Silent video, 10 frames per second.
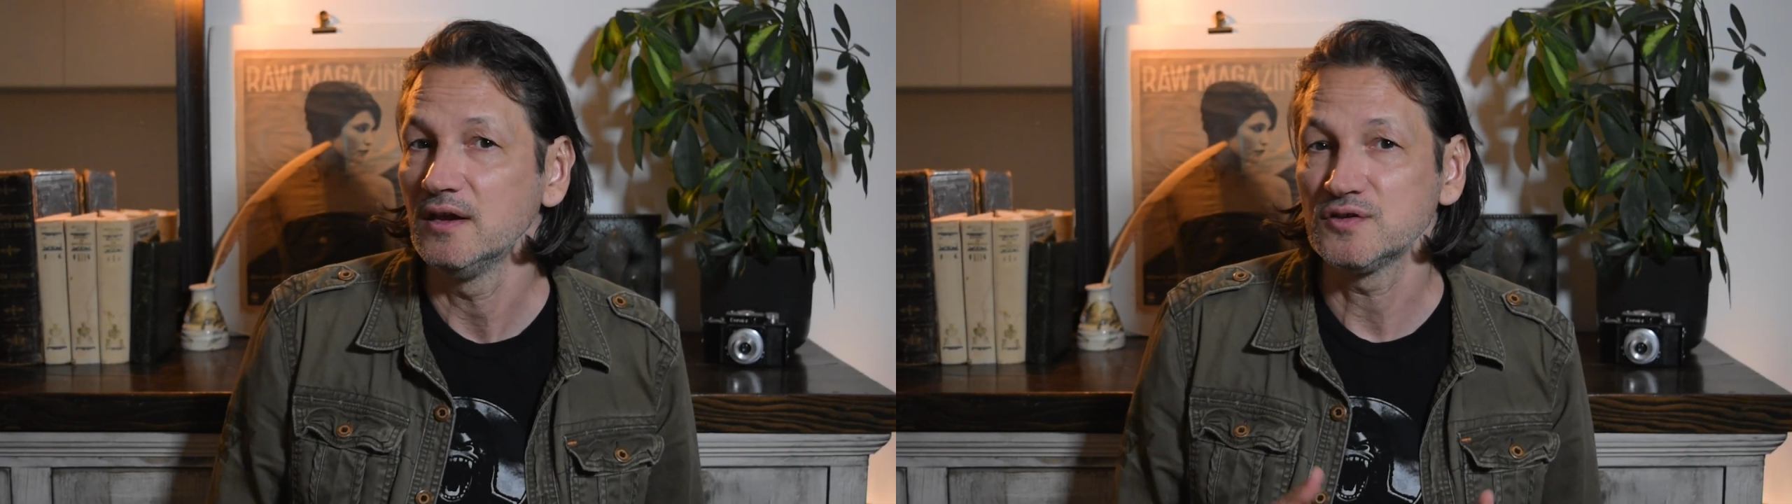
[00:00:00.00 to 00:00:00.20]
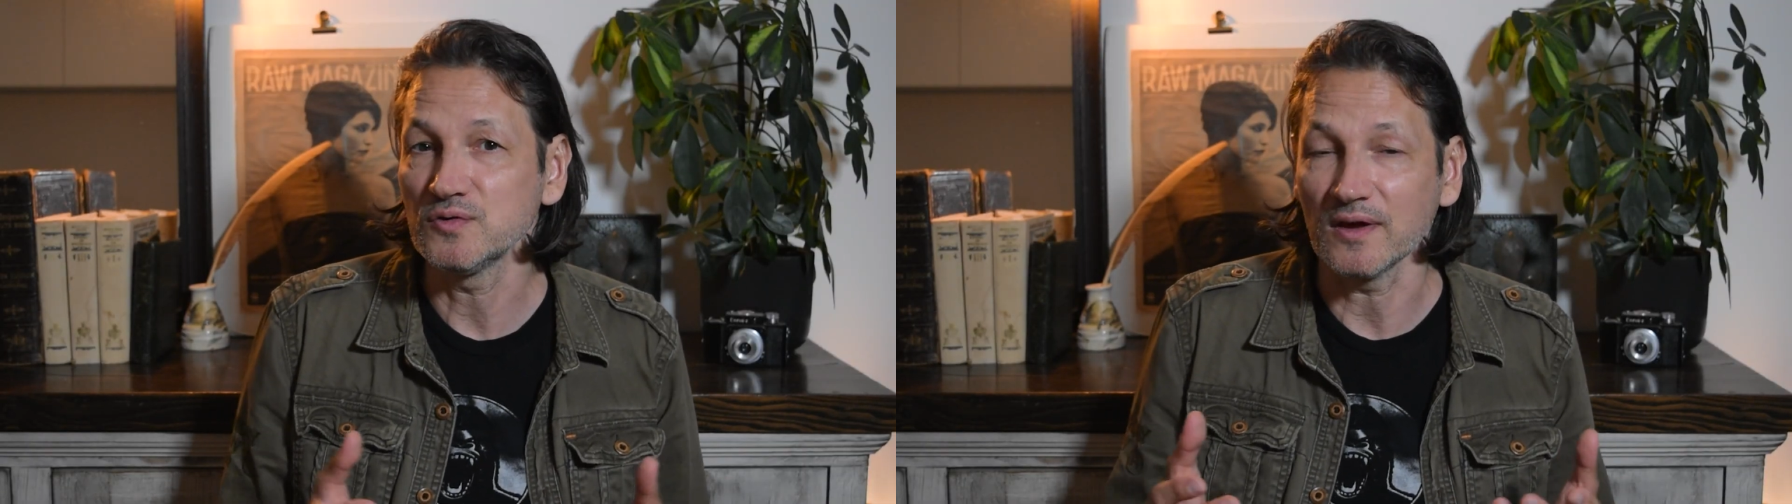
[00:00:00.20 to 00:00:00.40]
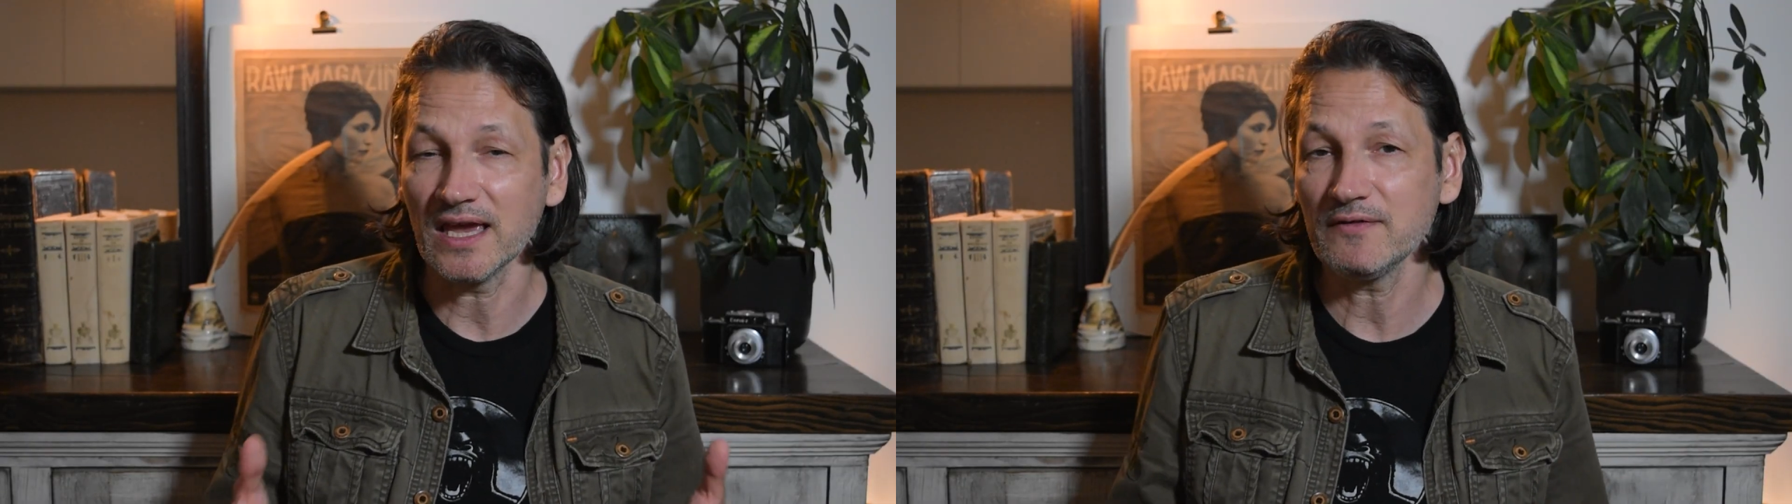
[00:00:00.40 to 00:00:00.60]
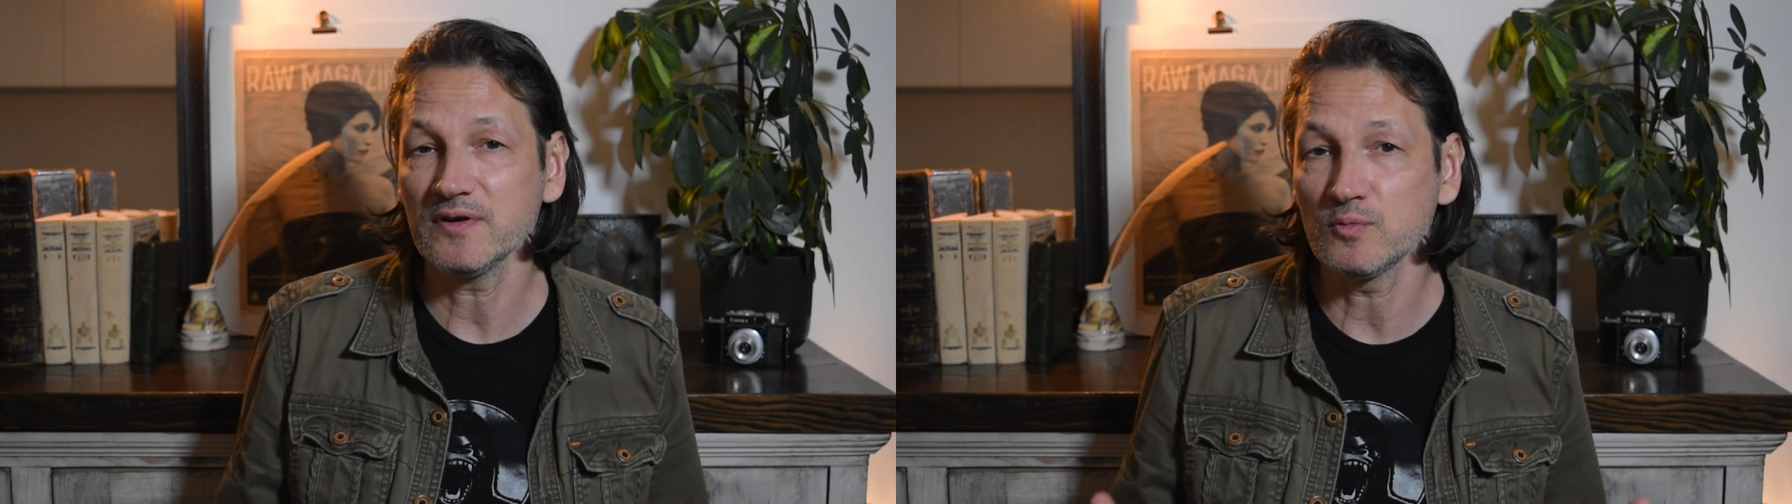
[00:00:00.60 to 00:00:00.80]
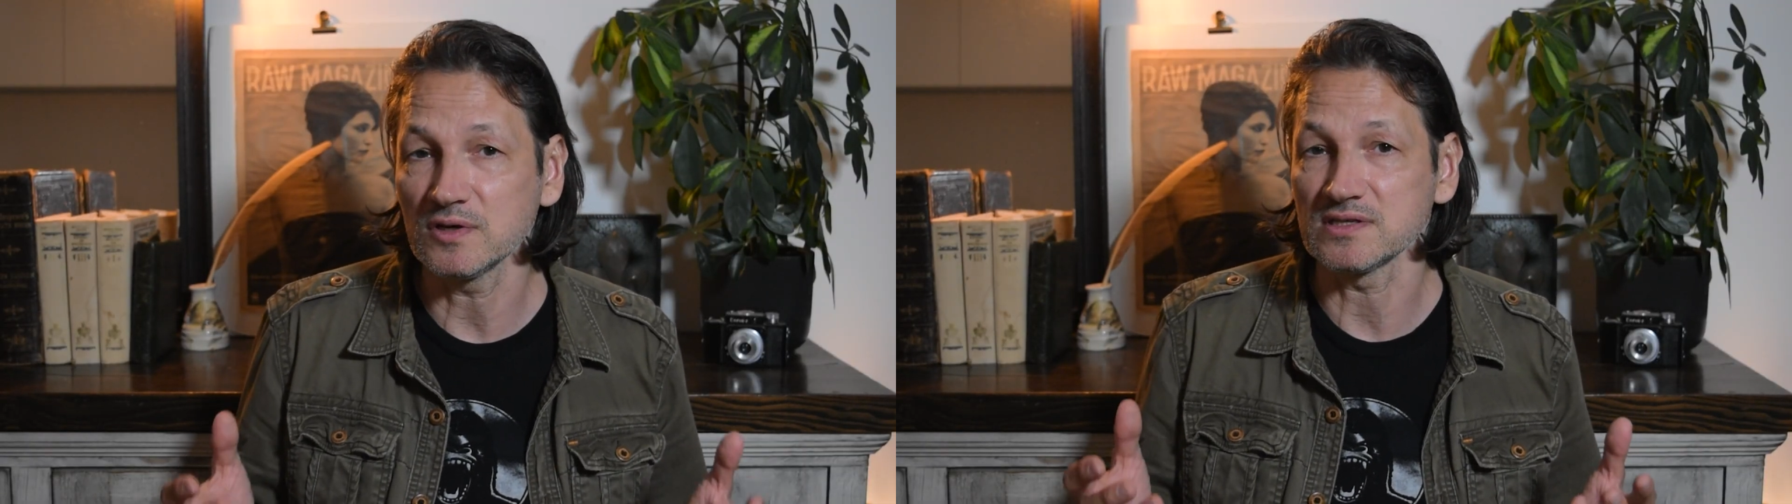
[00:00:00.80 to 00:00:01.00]
to
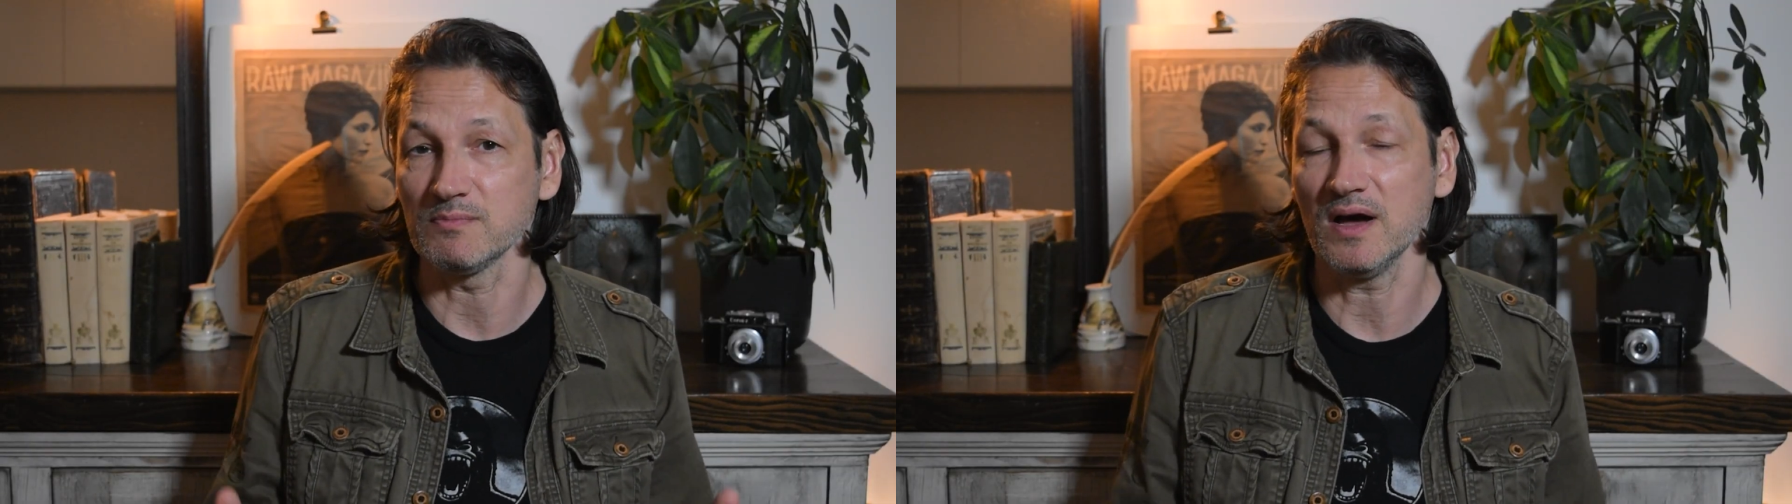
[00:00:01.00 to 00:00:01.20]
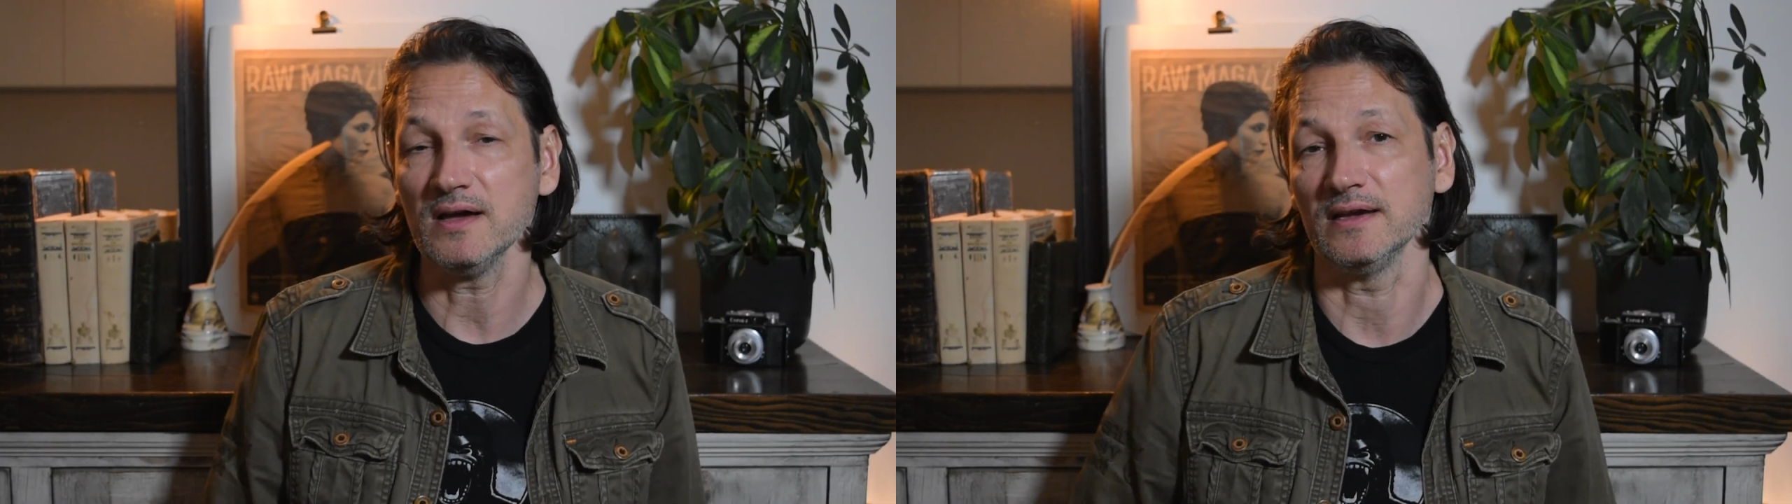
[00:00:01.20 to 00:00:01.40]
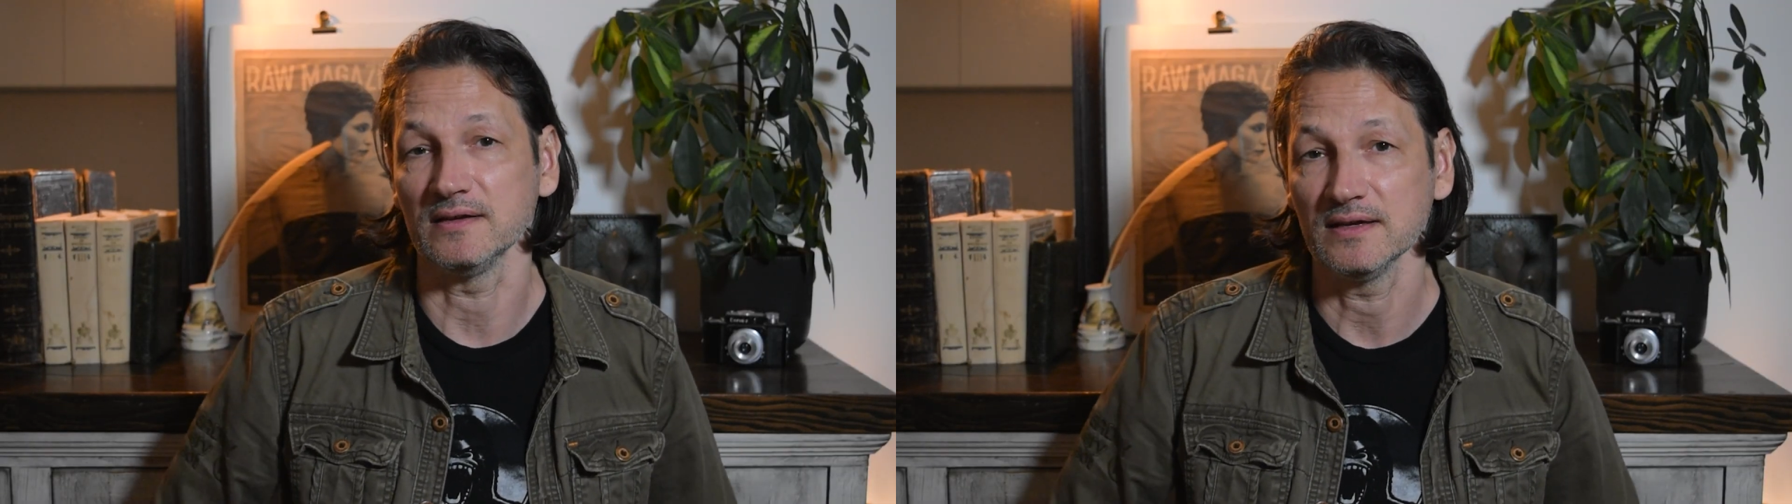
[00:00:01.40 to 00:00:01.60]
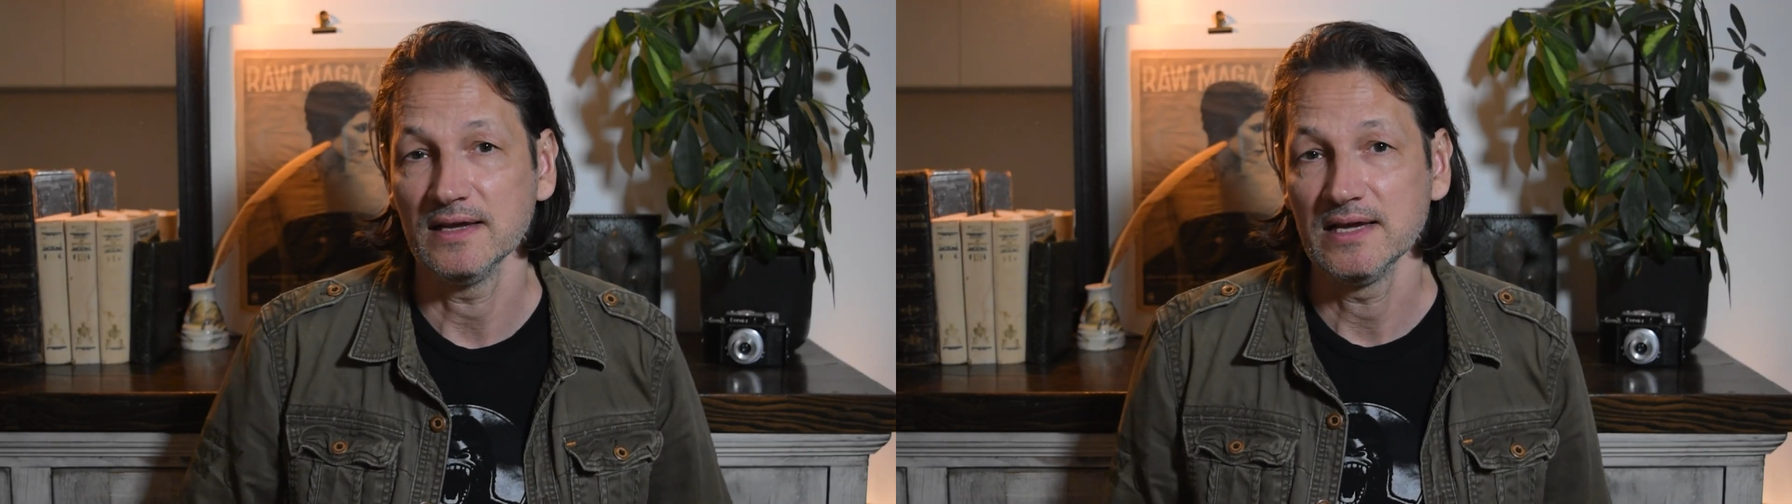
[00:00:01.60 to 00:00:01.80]
everyone's mind.